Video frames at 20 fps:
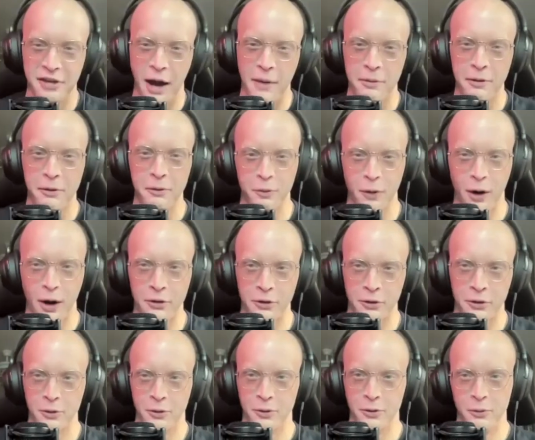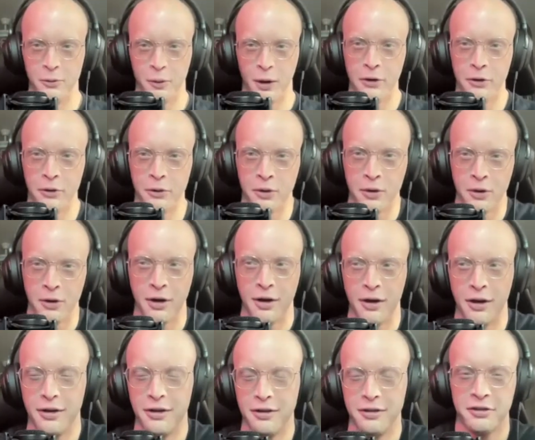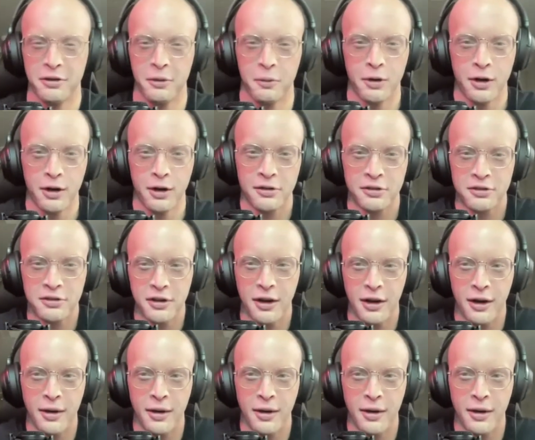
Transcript: happened while you were somewhere else.